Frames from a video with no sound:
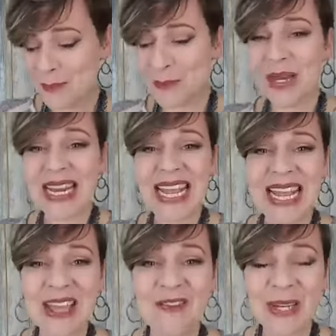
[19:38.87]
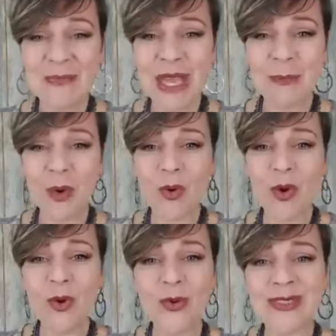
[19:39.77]
But even people
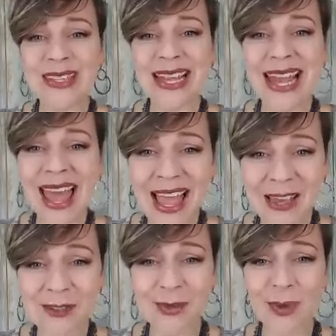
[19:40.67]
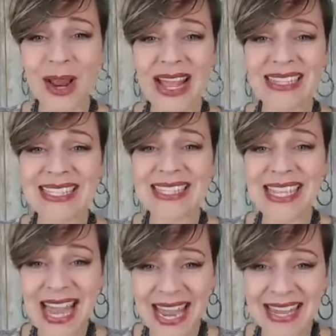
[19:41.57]
whose lives were at
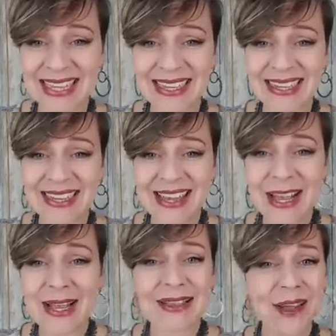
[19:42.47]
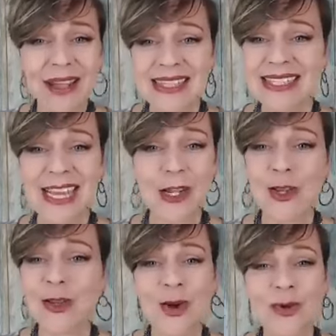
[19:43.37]
stake God said,
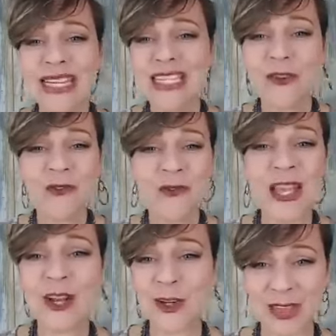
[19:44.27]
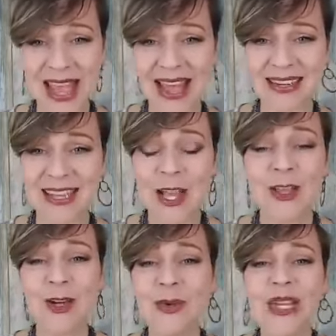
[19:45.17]
you don't need to fear that.
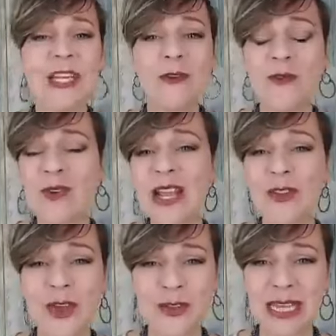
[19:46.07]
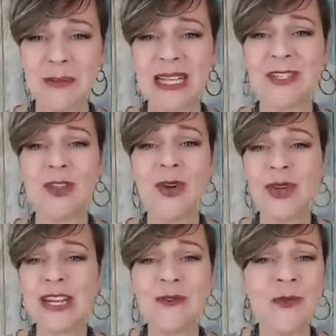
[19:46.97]
You don't need to fear those enemies. You don't
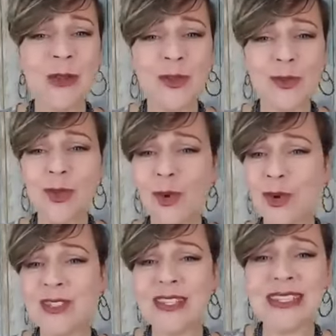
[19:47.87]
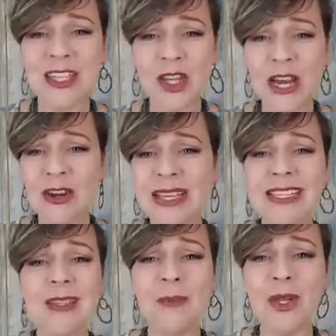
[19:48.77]
need to fear those horses, the
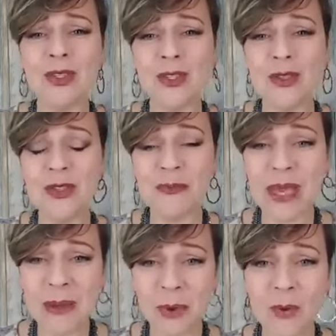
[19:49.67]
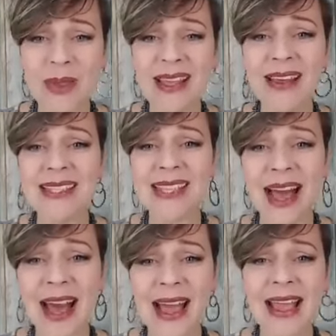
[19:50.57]
chariots, the multitudes of people, because
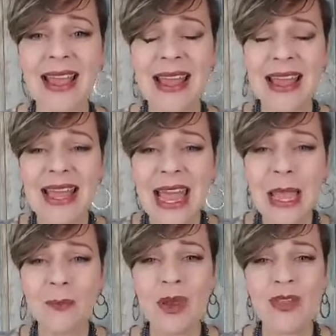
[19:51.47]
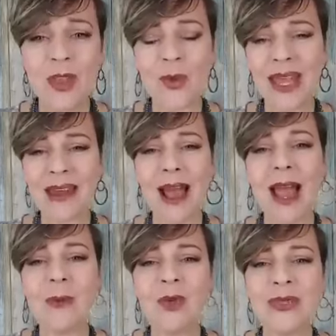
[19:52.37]
I am with you and
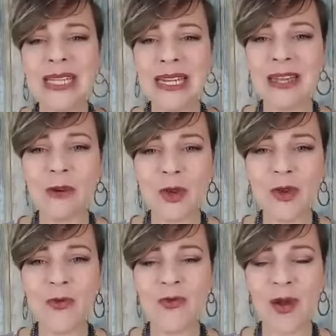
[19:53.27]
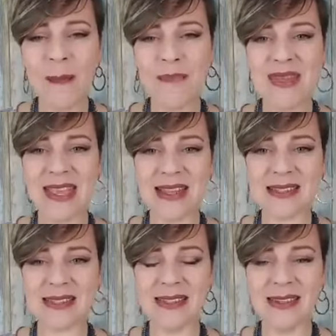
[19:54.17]
I will deliver you from
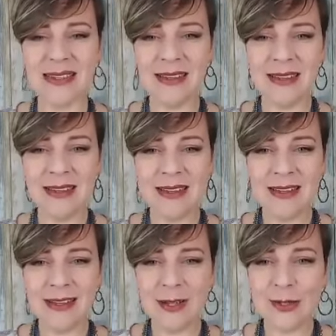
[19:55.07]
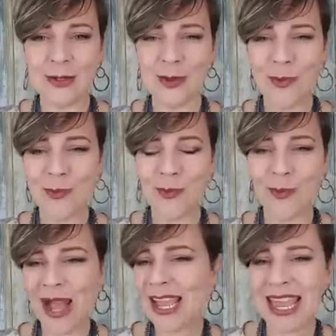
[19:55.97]
this. So
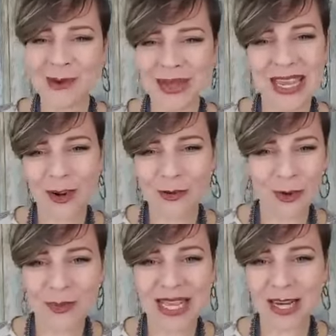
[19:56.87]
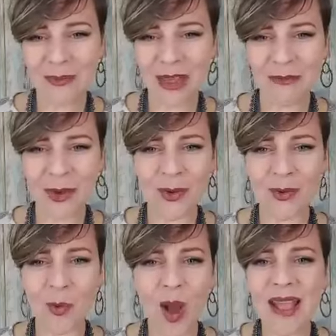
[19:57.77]
why can't we get over picking up that
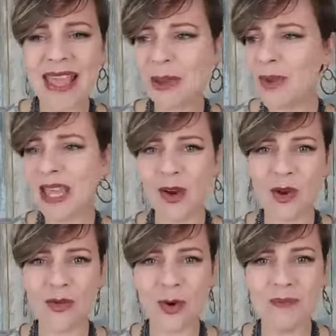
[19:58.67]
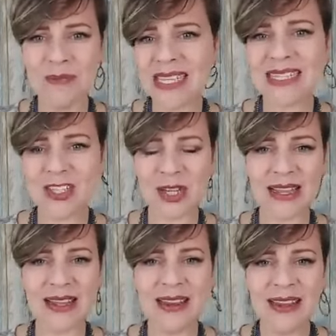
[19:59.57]
phone? Why can't we get over
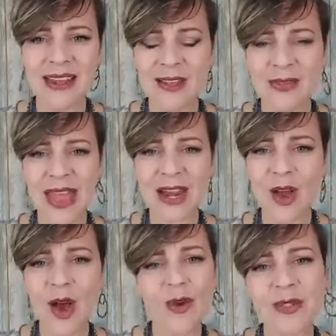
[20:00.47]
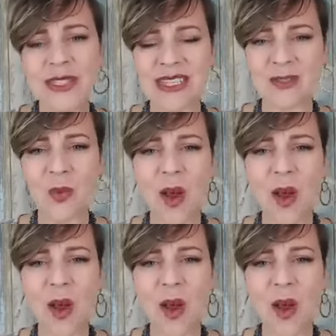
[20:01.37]
messaging that hostess?